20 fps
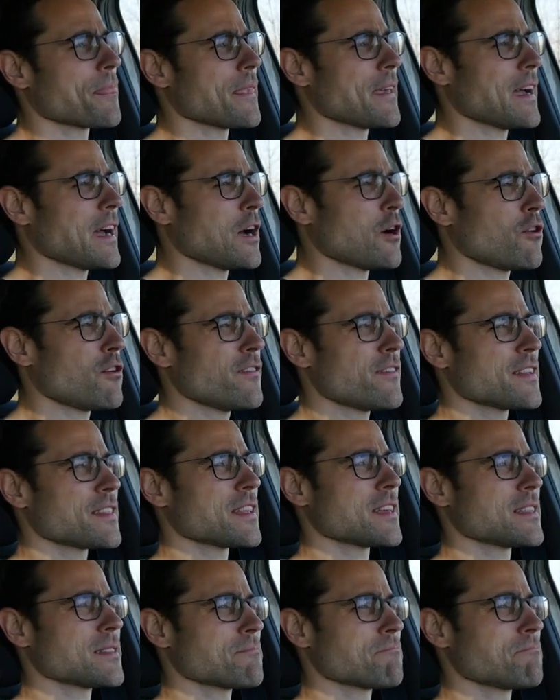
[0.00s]
However,
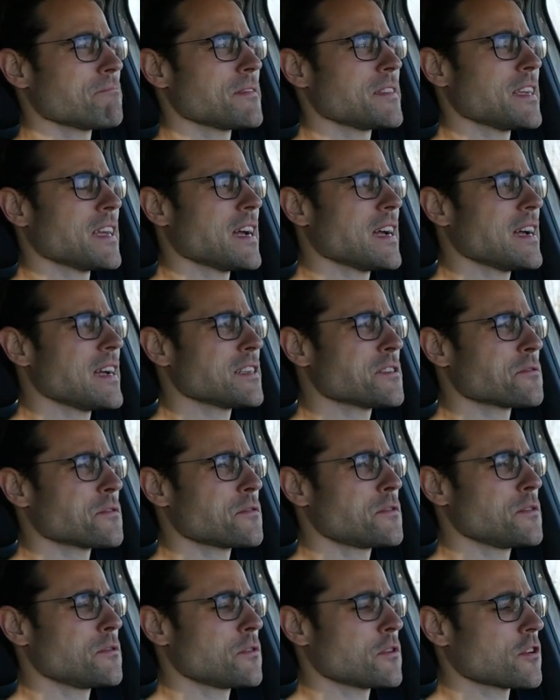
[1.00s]
then, yeah, as
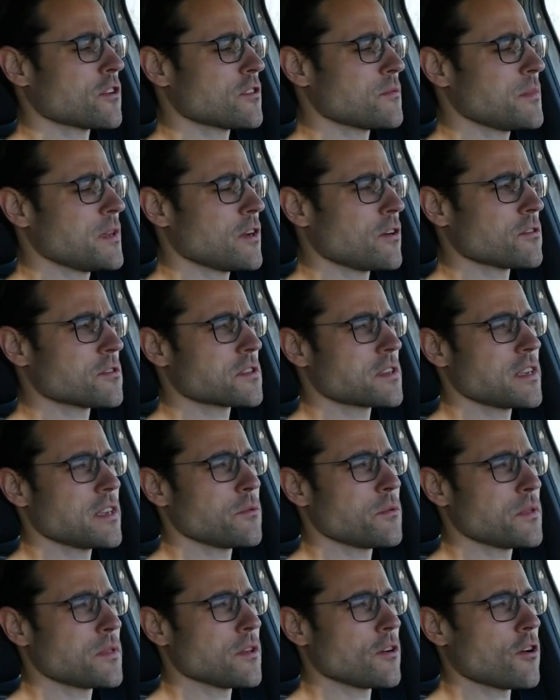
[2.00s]
with fuel economy, also
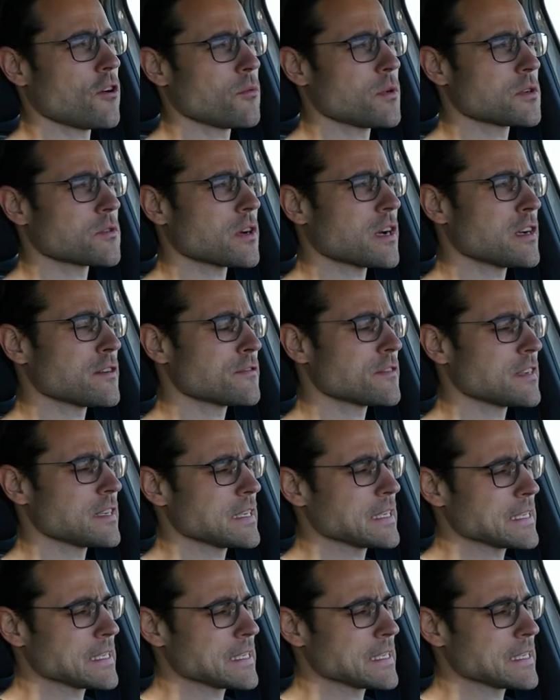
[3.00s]
here with the all-wheel drive,